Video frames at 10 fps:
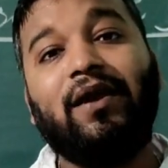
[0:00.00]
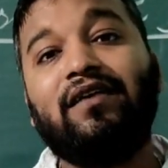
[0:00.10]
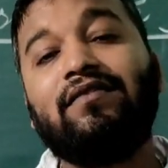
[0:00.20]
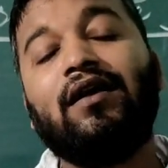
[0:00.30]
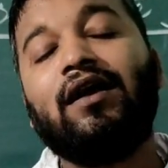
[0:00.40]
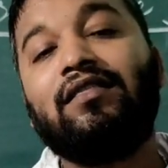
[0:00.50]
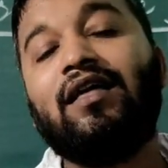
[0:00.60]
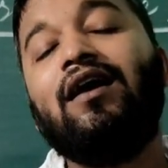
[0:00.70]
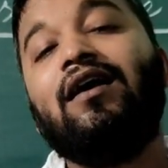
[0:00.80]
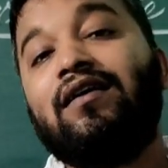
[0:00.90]
place
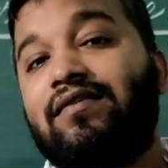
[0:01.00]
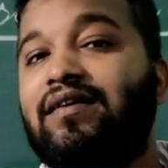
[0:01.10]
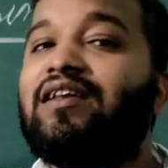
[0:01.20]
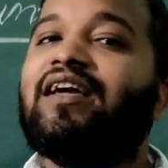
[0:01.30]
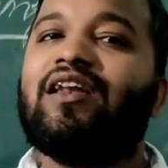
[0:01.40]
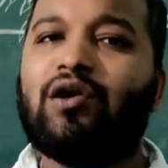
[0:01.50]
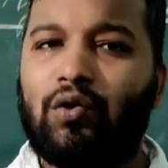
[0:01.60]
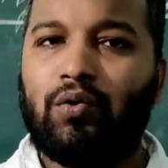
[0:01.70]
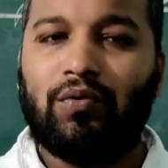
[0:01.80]
the seed can grow.